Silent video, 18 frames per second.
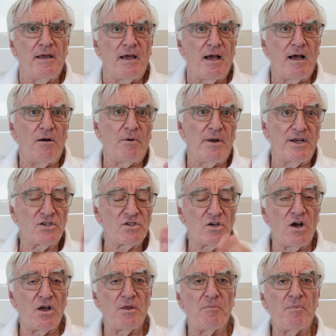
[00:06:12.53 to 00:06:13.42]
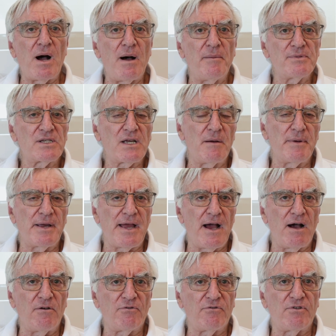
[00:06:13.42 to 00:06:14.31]
when he saw the bombs coming
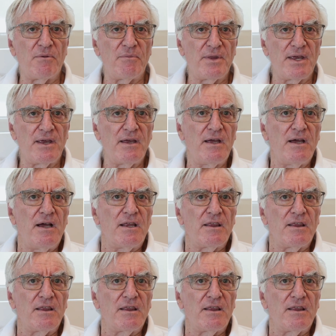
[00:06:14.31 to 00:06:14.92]
out from the